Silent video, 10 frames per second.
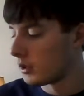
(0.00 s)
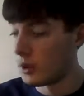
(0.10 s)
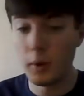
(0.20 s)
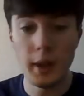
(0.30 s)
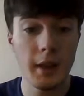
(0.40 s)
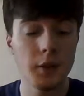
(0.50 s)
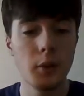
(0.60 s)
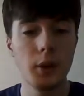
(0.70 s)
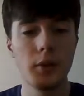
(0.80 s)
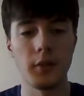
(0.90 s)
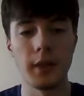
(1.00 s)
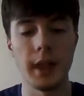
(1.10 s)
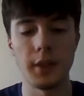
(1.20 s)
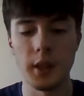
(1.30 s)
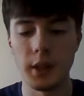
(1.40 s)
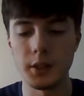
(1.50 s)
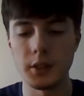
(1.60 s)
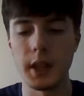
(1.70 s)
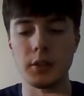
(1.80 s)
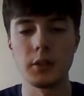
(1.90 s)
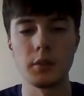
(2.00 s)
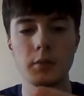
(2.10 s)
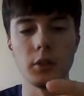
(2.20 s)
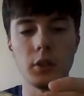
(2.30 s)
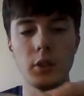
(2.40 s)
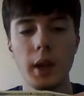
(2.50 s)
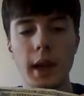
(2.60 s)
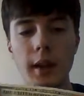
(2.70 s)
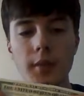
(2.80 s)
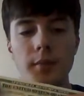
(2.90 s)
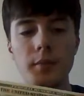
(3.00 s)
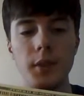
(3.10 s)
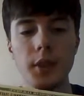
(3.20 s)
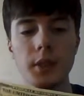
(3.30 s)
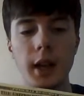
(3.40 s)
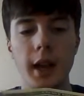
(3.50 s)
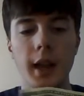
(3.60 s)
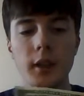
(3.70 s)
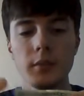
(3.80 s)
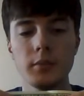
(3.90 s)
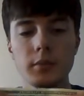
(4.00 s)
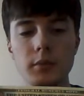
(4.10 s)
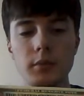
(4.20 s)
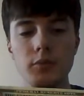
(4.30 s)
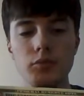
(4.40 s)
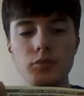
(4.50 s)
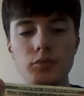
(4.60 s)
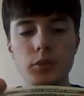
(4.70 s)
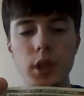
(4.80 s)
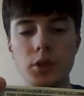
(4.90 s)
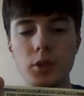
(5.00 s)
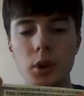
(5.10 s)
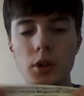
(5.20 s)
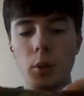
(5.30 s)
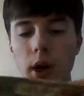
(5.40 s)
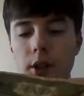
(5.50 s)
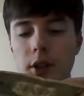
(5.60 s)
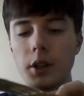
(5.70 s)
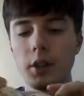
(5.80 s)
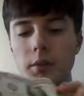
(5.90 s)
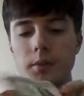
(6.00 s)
We don't have an equivalent of that in the United States. You have this guy. This George Washington.